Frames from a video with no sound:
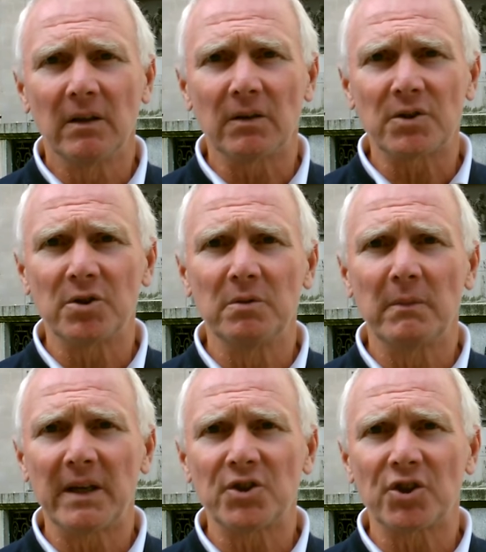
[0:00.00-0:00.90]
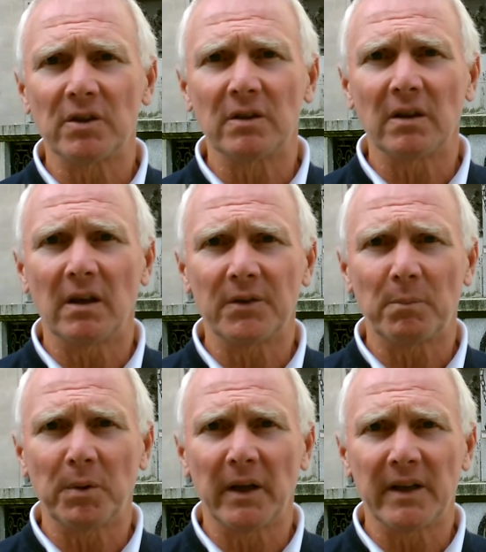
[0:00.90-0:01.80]
not to mention
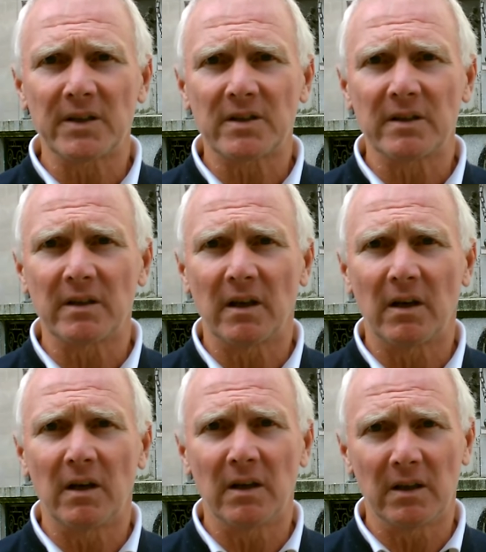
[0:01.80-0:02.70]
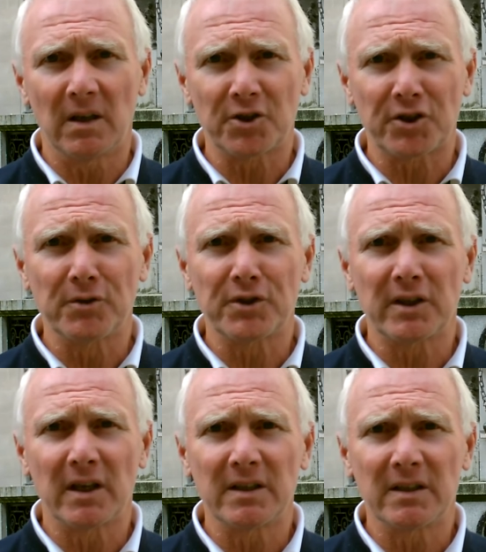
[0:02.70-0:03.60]
other players that are
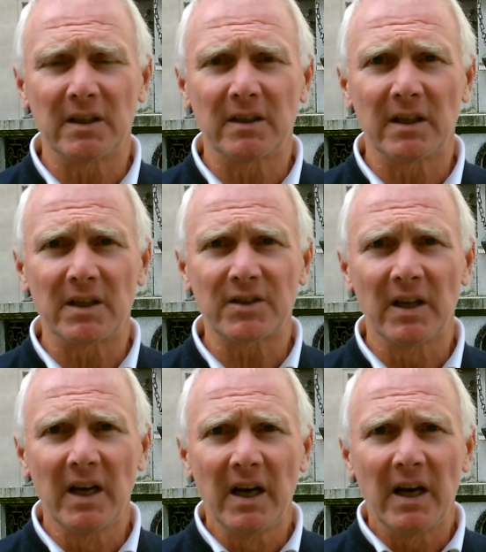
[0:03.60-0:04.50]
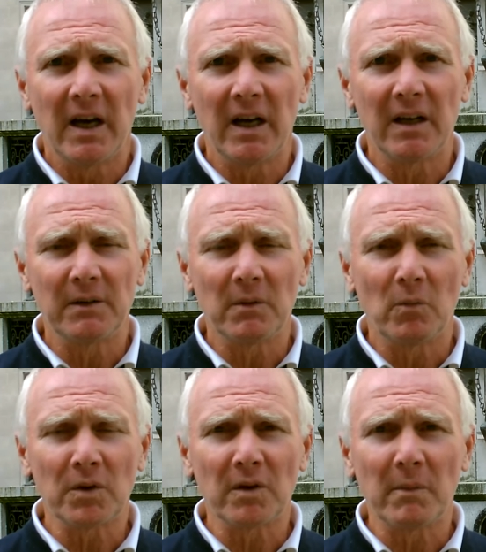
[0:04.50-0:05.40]
associated in this.
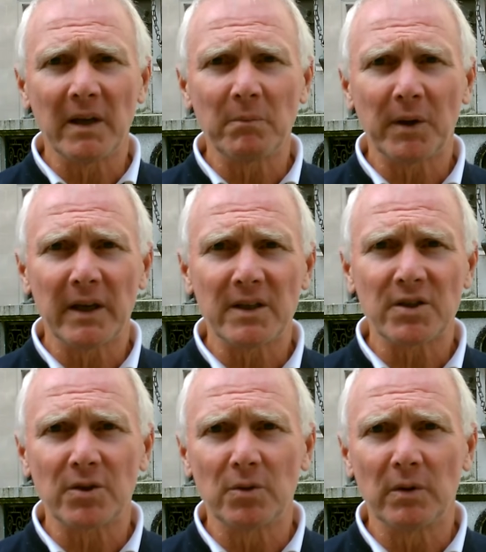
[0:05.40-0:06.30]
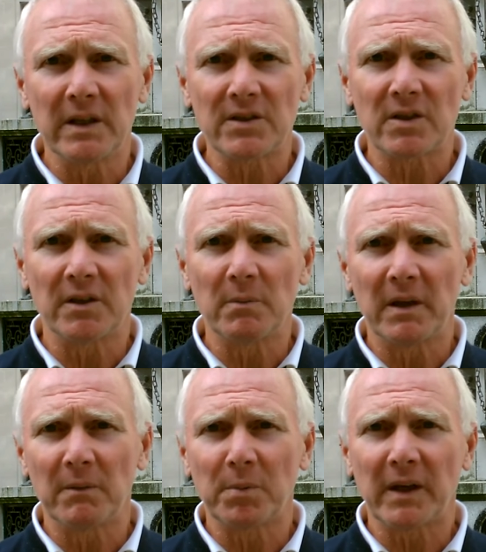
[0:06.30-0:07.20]
One of the main players who is going to
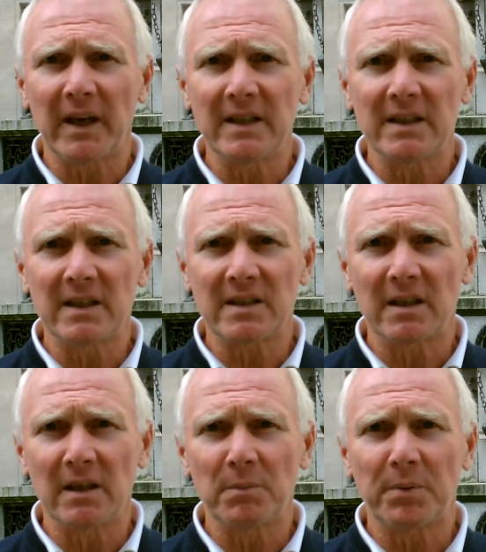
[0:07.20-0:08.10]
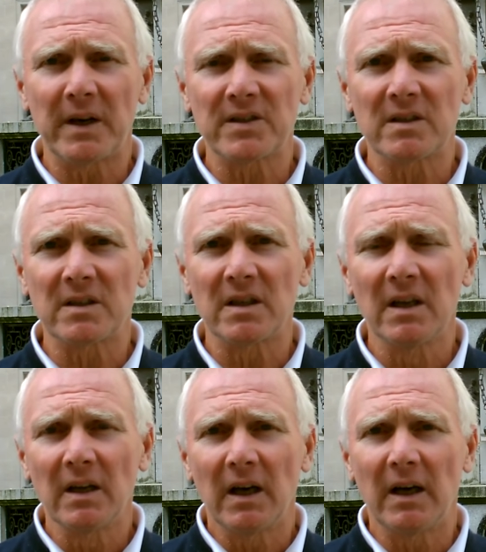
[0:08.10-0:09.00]
be implicated is the present
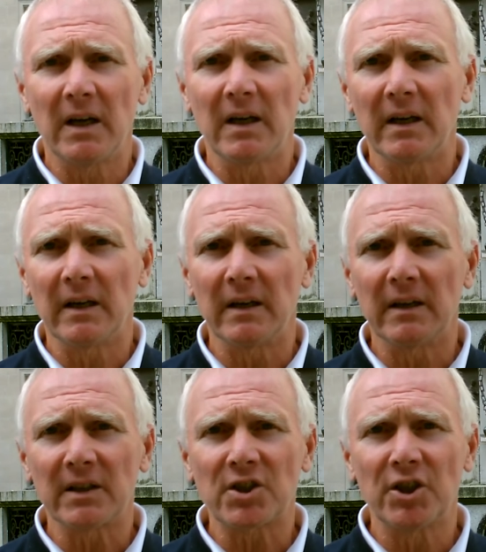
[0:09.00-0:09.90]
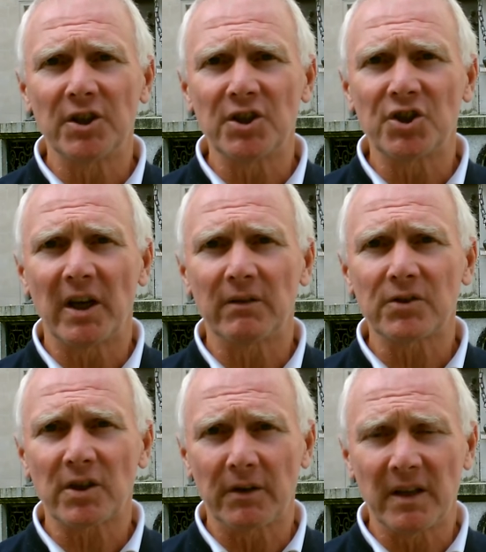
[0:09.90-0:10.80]

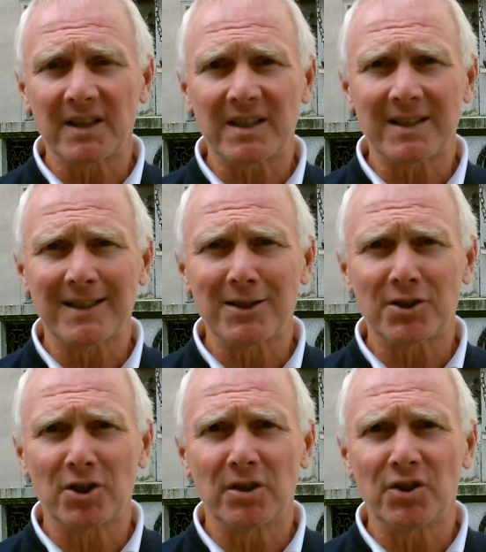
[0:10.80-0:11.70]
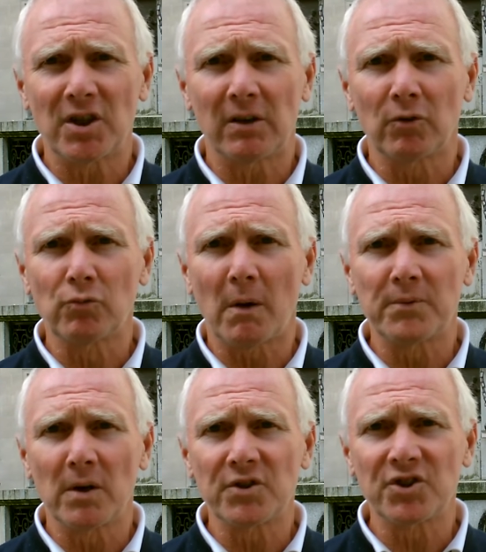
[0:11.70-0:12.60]
the Assistant Attorney General,
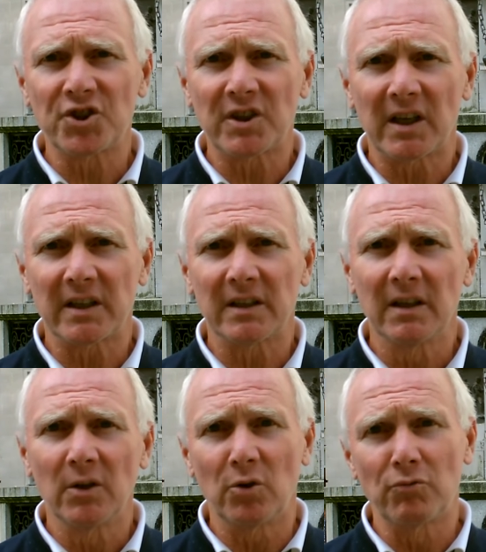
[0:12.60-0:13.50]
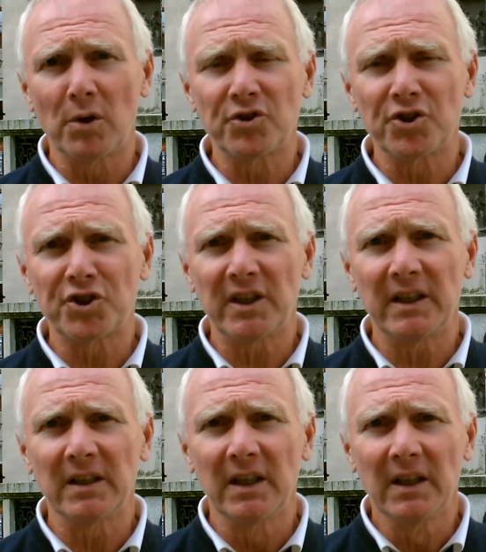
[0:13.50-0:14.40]
Rod Rosenstein, or
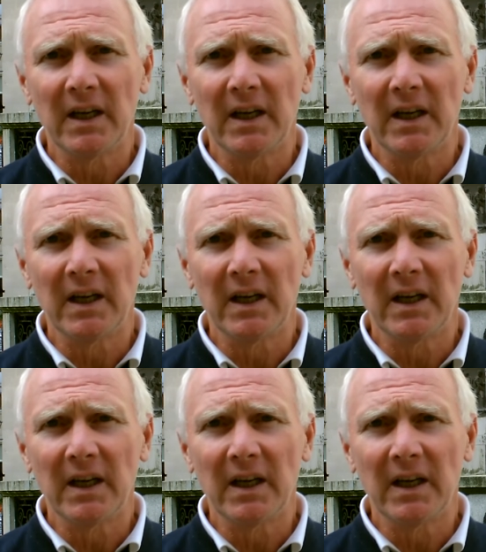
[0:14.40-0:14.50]
Rosenstein.